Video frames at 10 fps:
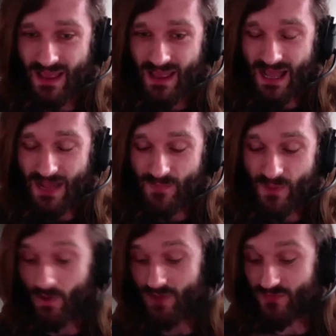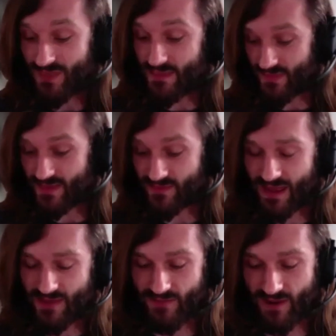One of the things that
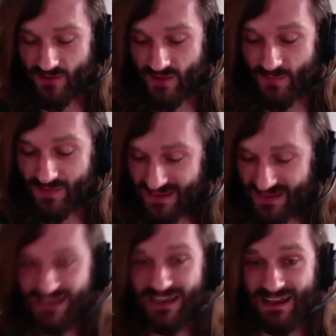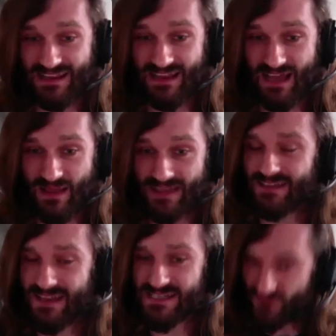I found particularly
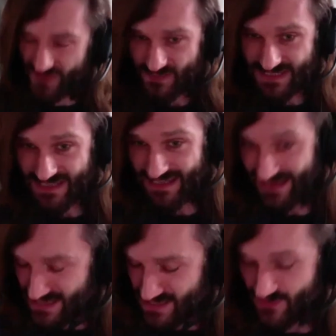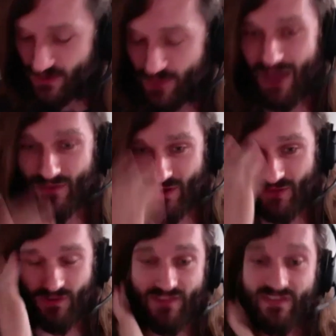exciting for this particular interview about the
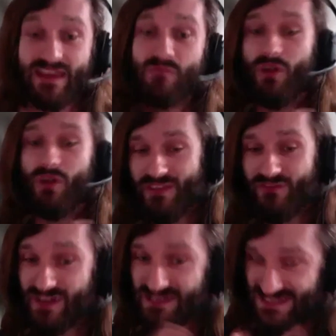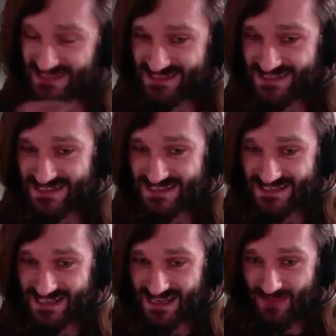novel is that in one of the first
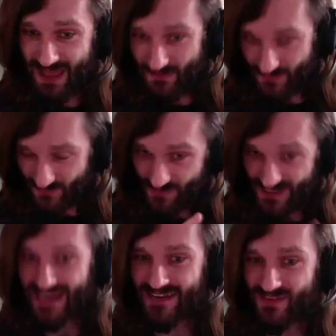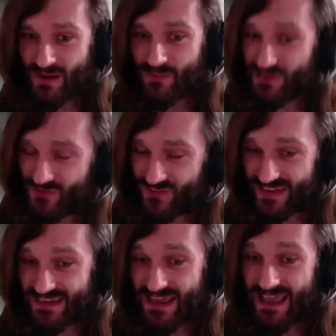instances, our sort of protagonist, perhaps
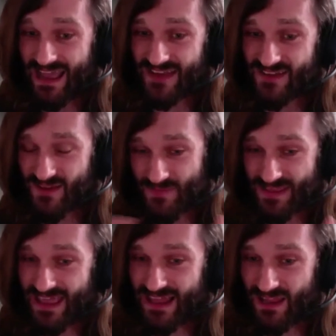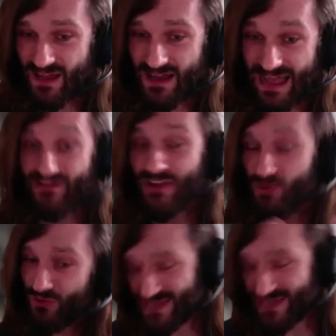Lucy and Miguel, are having an
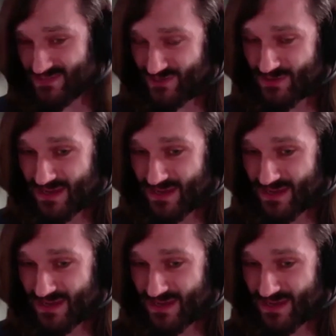author interview.